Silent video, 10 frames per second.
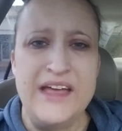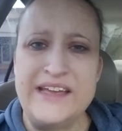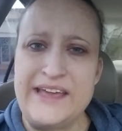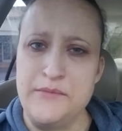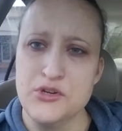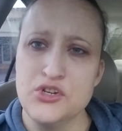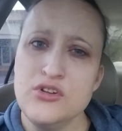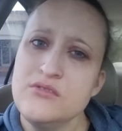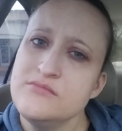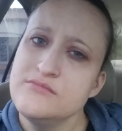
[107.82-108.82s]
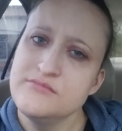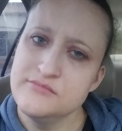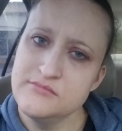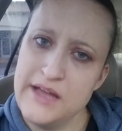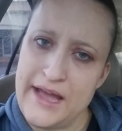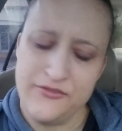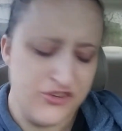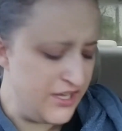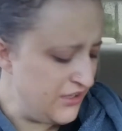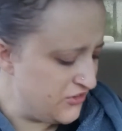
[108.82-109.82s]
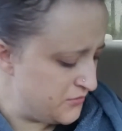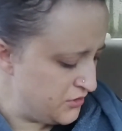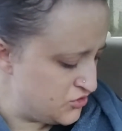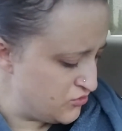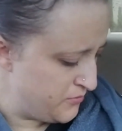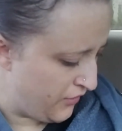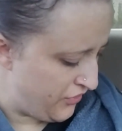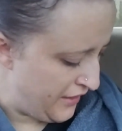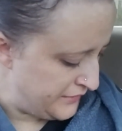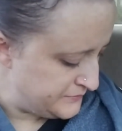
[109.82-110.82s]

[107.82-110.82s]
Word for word: chemical aftertaste? I'm not sure about that.